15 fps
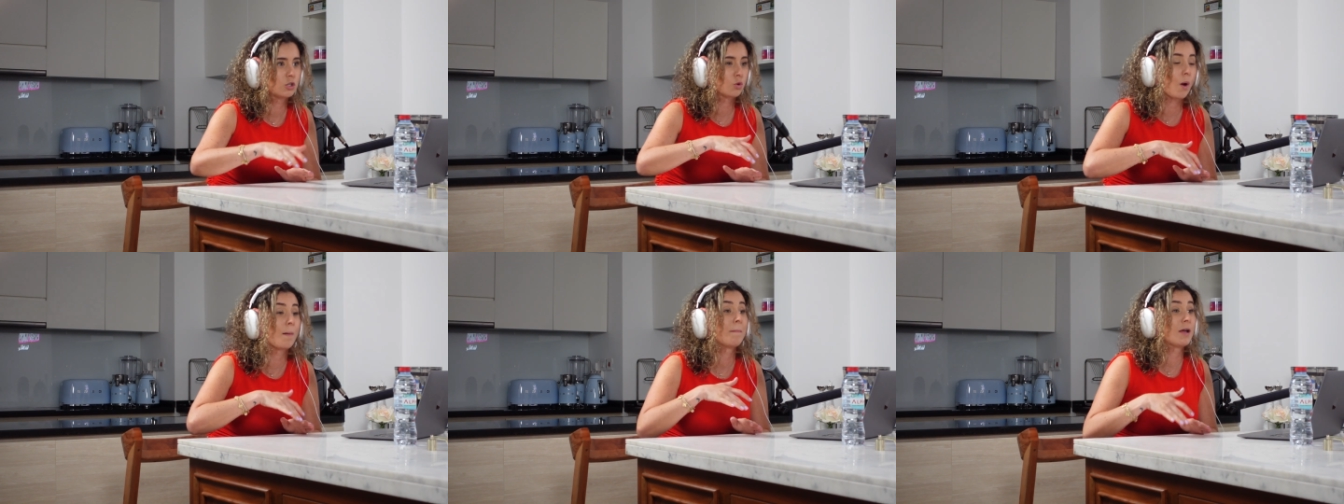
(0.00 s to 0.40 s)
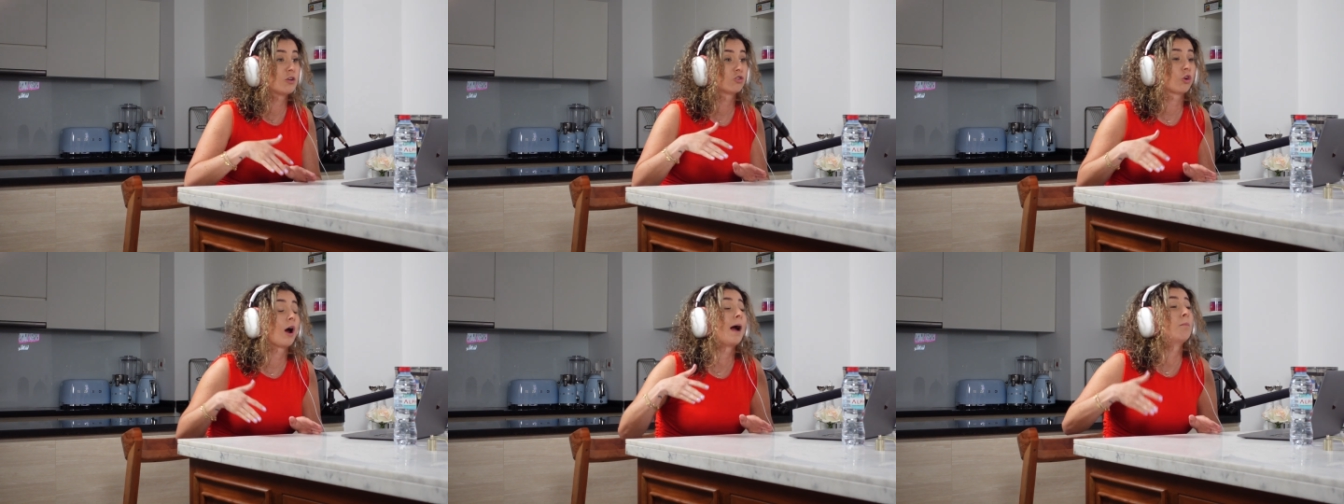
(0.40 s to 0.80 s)
So I make
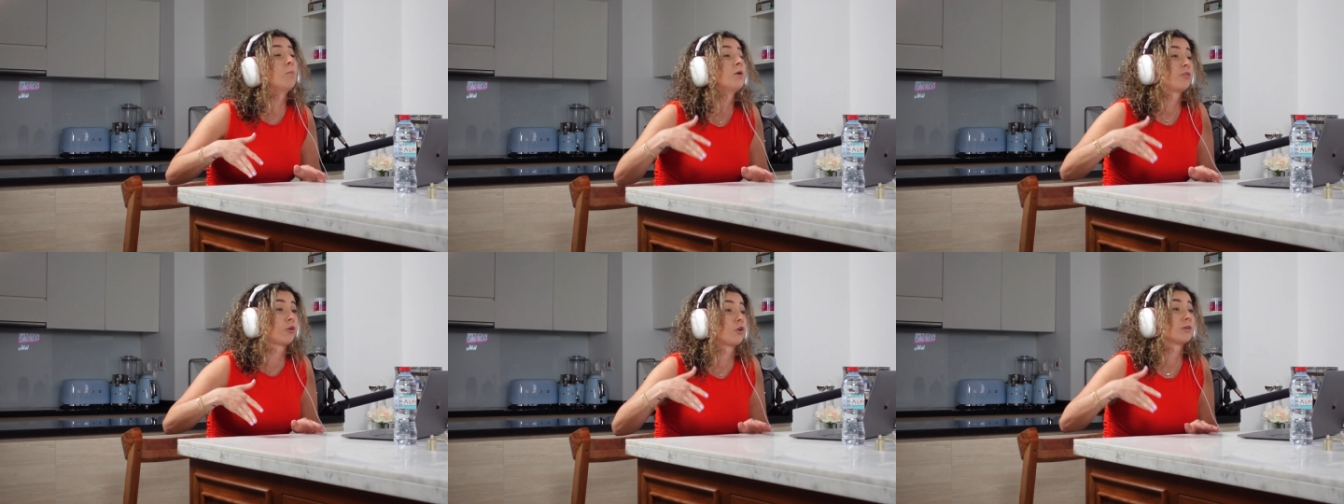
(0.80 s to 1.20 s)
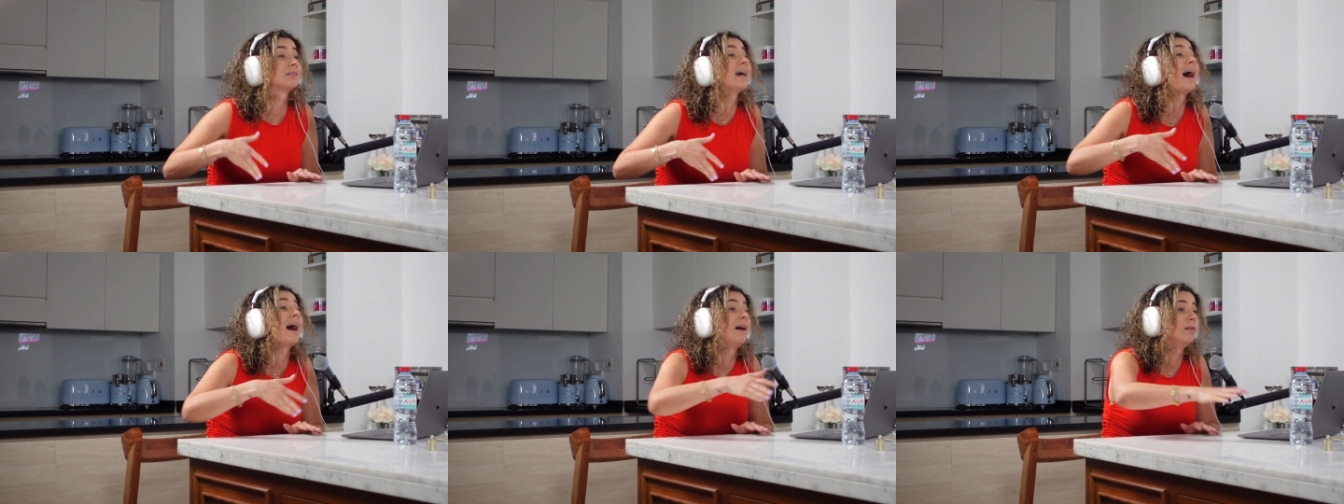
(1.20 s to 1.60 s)
sure I'm with your
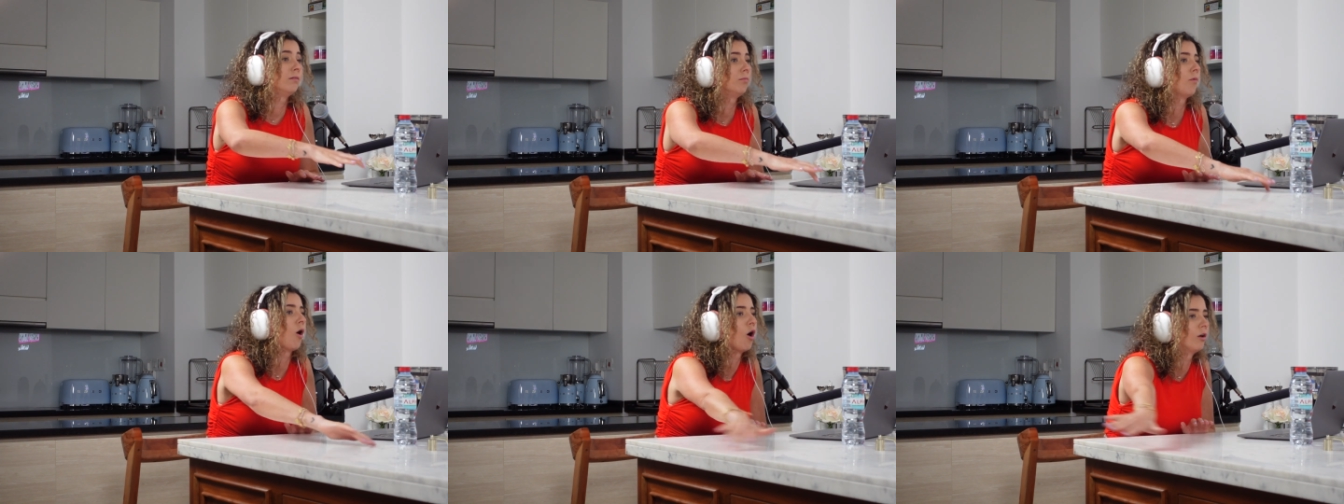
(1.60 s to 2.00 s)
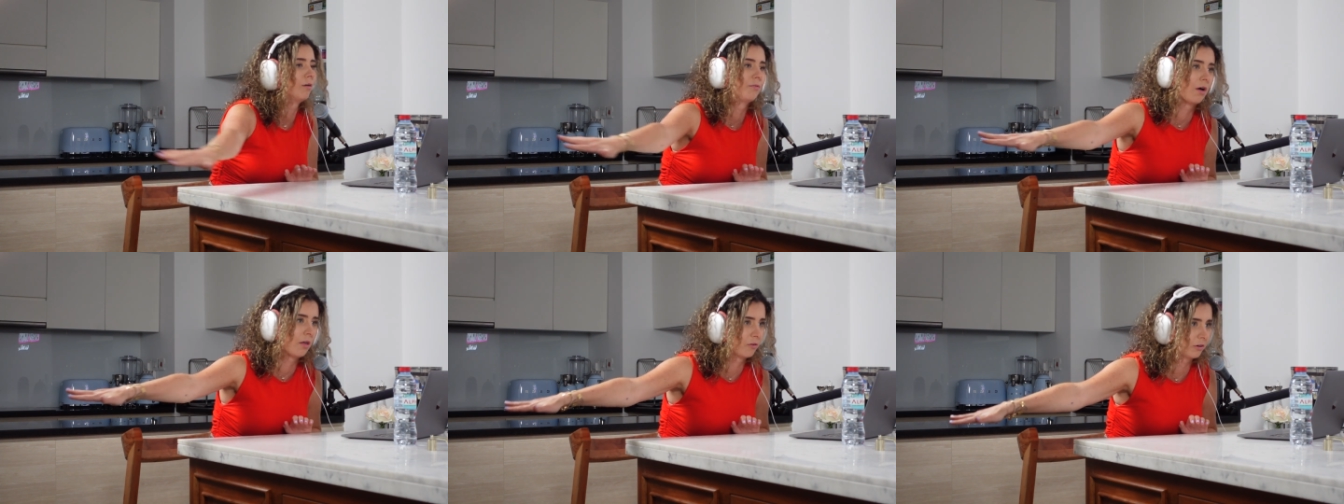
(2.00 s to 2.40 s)
dad
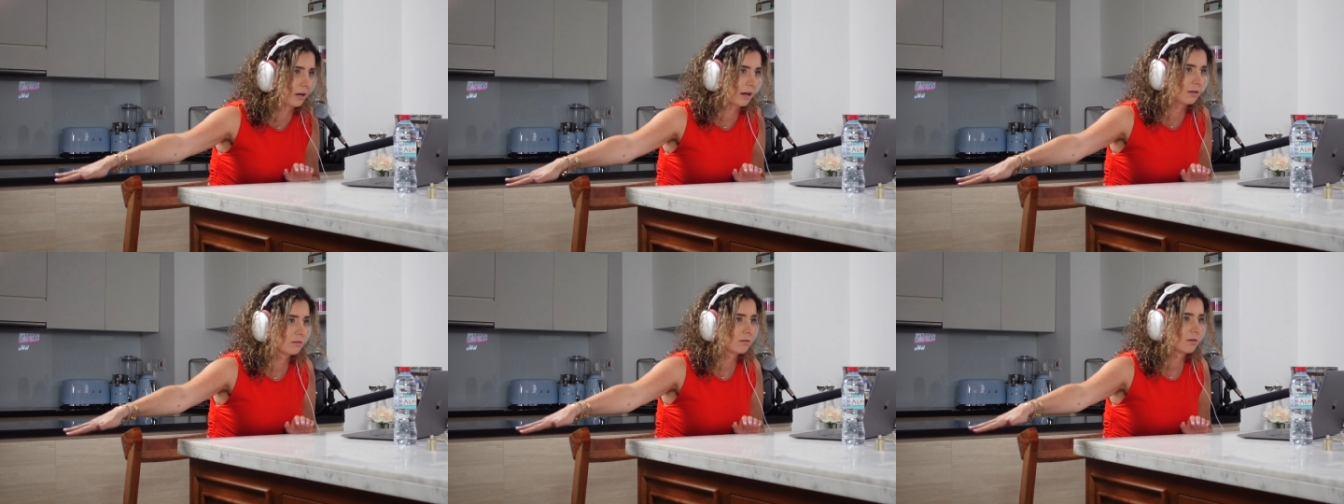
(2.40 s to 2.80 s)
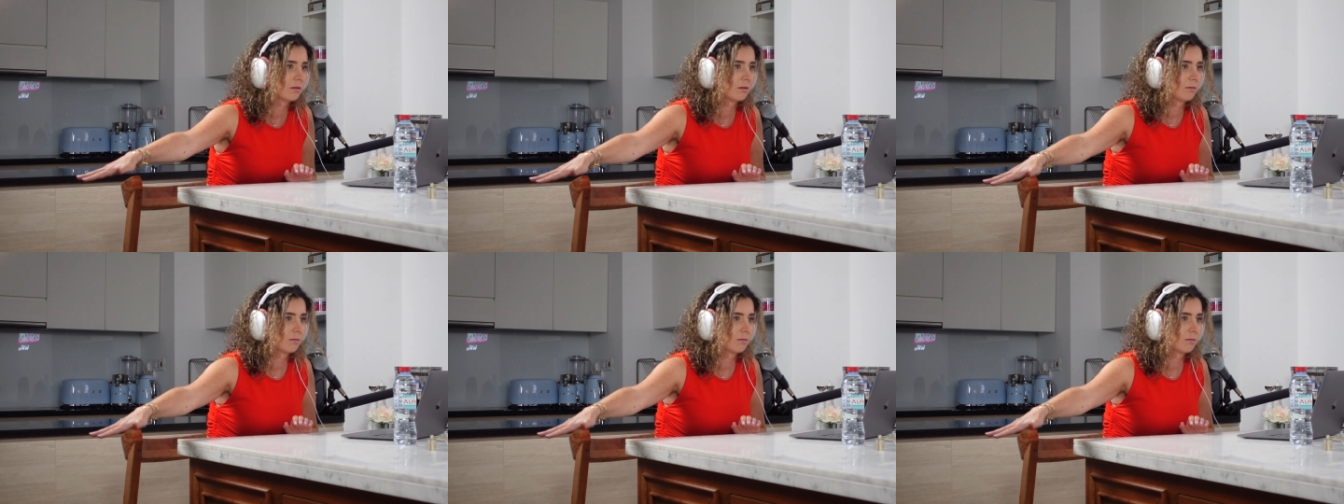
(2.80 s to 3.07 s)
all the other days.